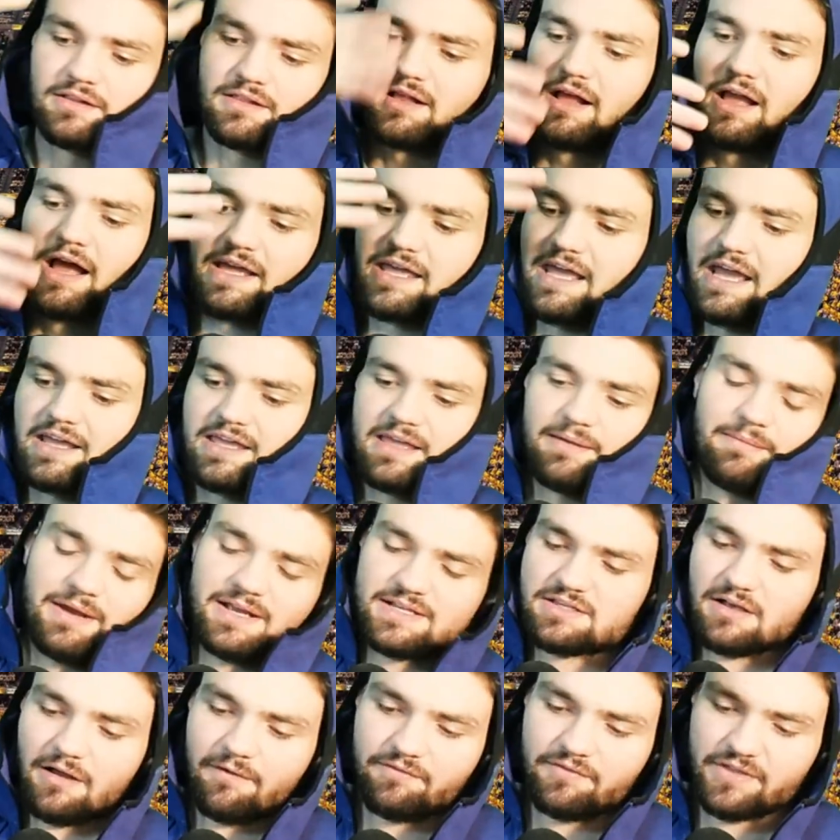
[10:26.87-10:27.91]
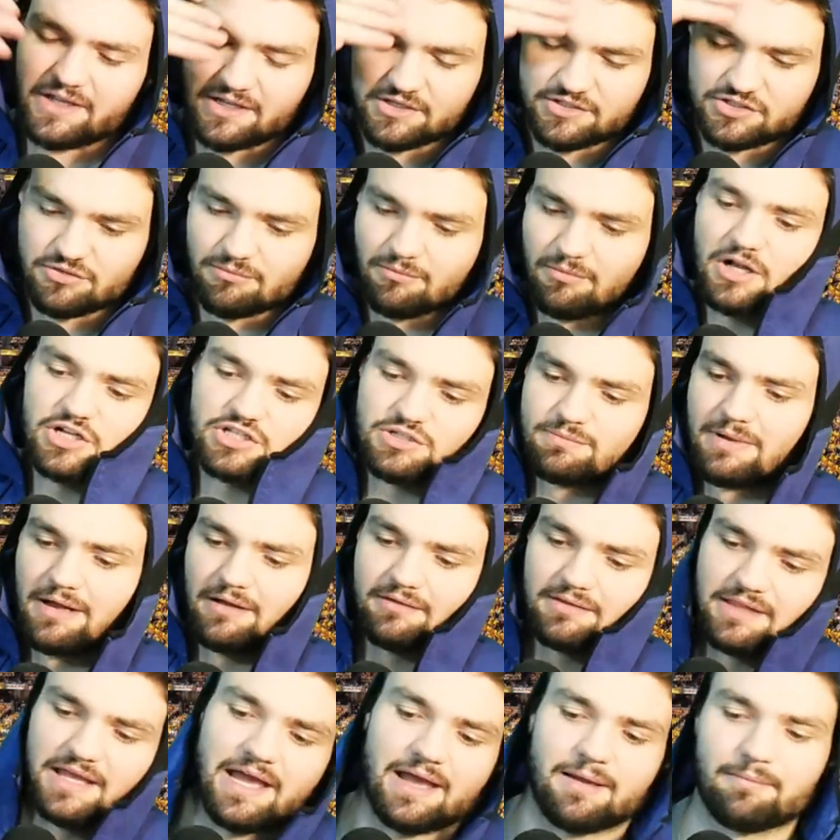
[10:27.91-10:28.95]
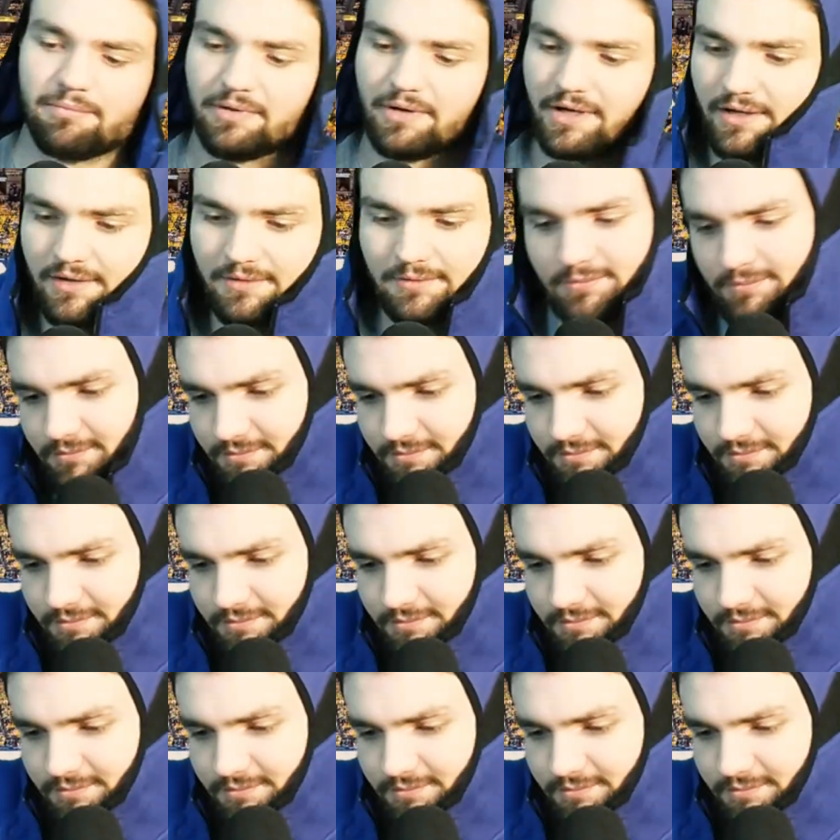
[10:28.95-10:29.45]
I can't get myself thinking too much about that, but